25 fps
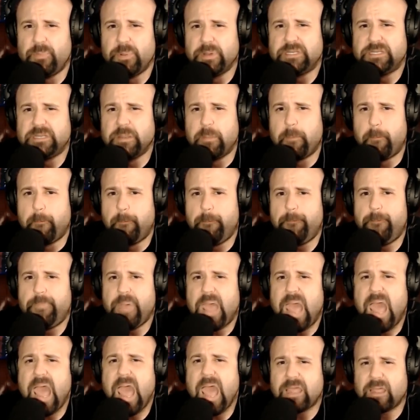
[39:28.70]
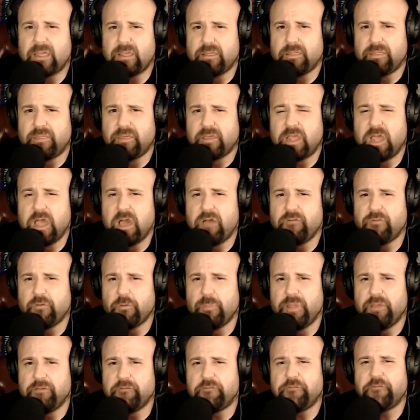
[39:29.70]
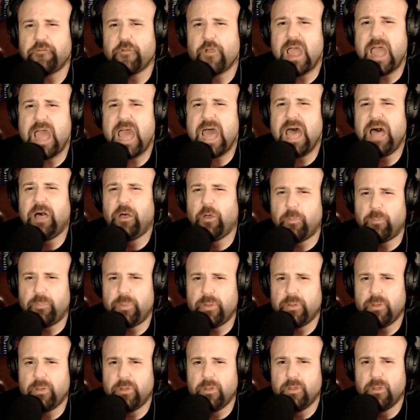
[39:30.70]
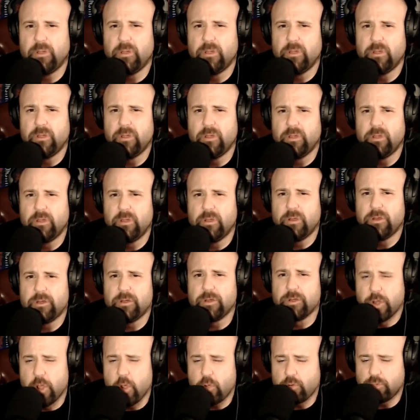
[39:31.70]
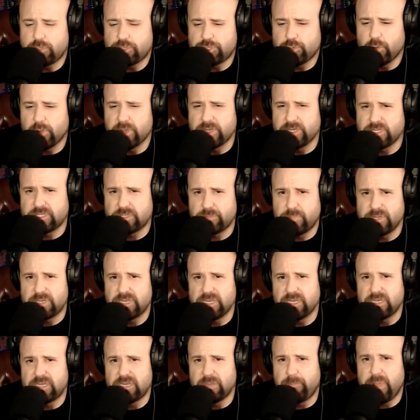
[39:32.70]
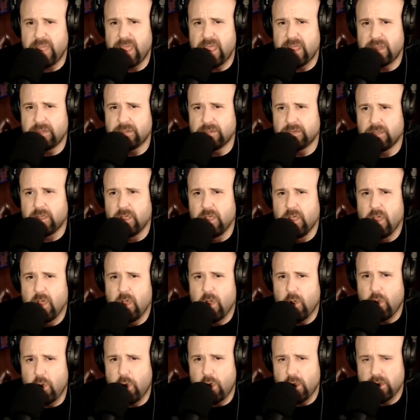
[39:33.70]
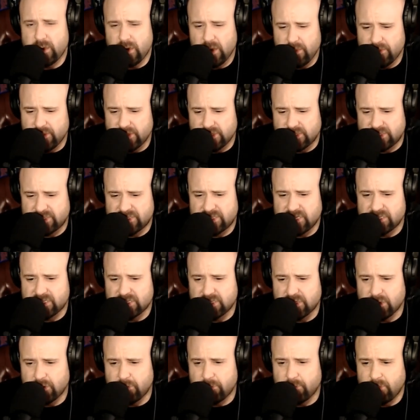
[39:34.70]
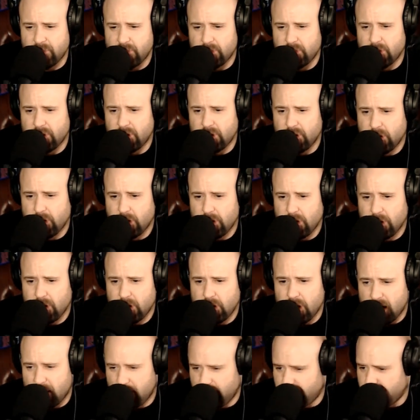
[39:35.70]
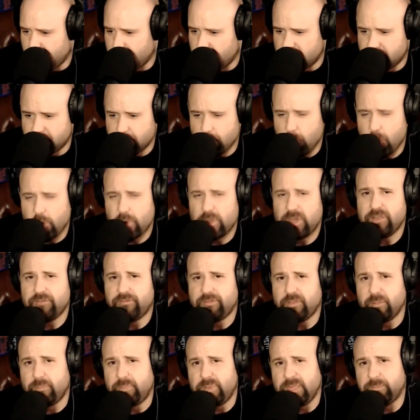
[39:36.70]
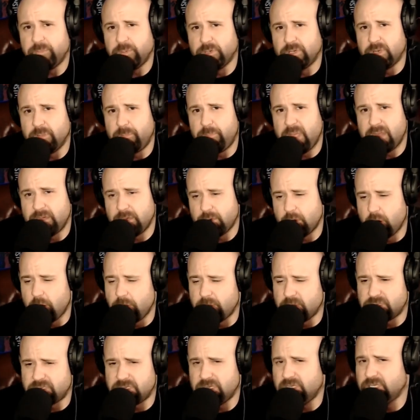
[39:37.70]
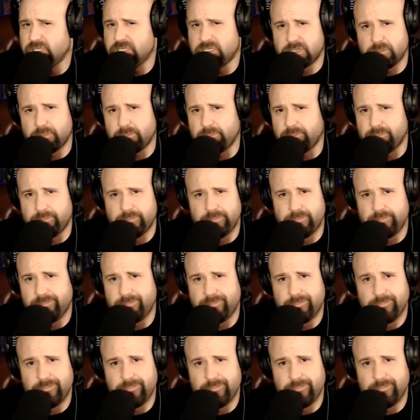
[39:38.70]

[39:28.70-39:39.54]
but to beg the government for help. no choice but to depend on the system. And if the majority of the people depend on the system,